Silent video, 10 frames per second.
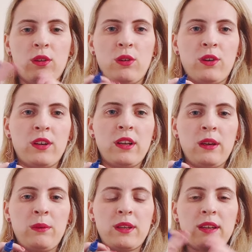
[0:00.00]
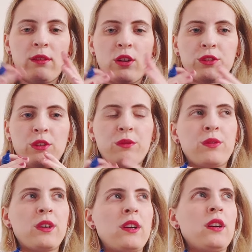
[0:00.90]
or we have a lot
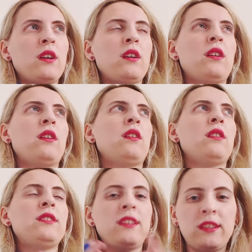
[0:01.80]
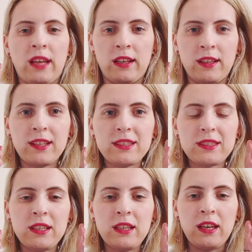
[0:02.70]
of the dialects,